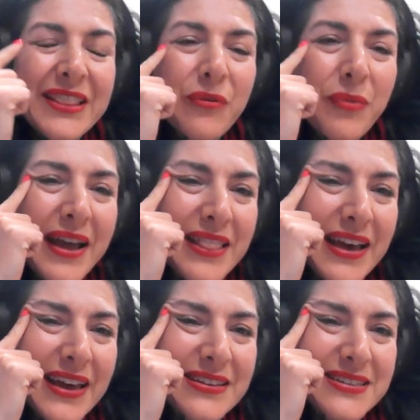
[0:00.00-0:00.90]
the way
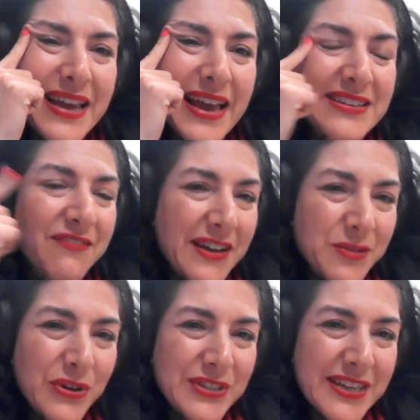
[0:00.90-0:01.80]
that anti-vax
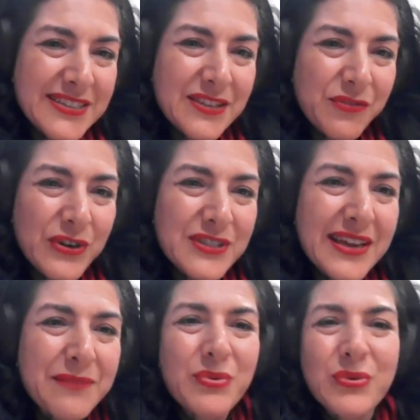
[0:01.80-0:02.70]
protesters, for
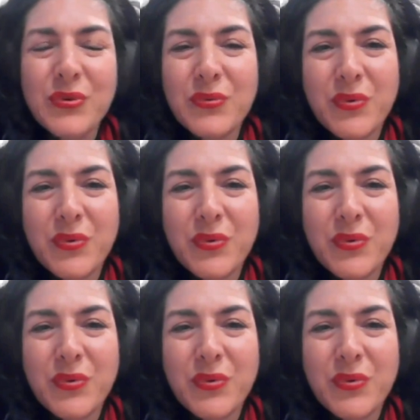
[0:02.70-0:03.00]
example,